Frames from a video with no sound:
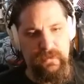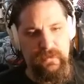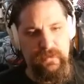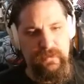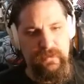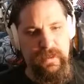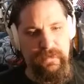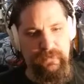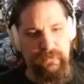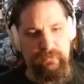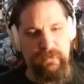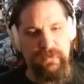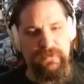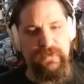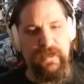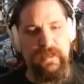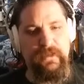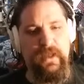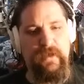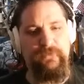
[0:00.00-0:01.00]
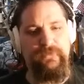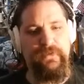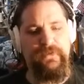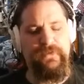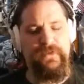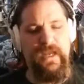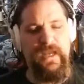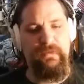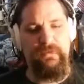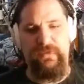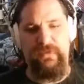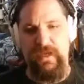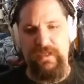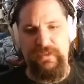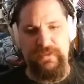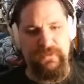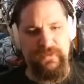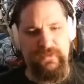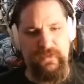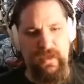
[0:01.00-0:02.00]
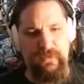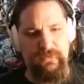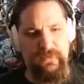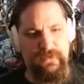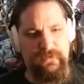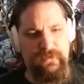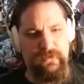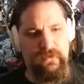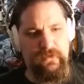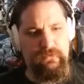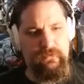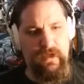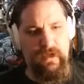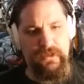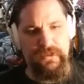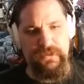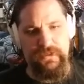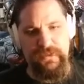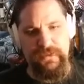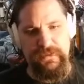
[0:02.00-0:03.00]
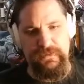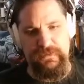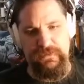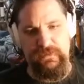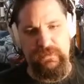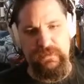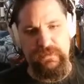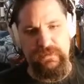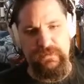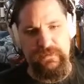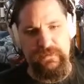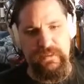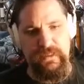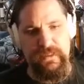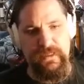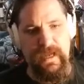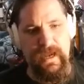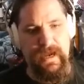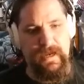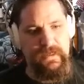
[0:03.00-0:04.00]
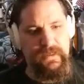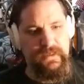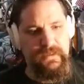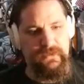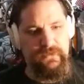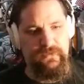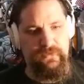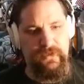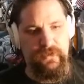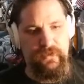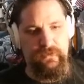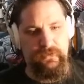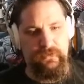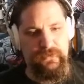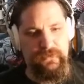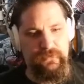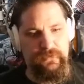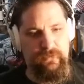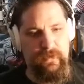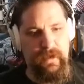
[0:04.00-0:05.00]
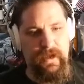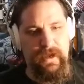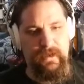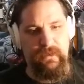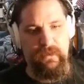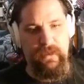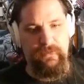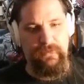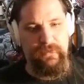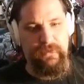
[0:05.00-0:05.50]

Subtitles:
Now, the reason I love this game is I just love its grungy, sleazy 90s feel, which is why I love it,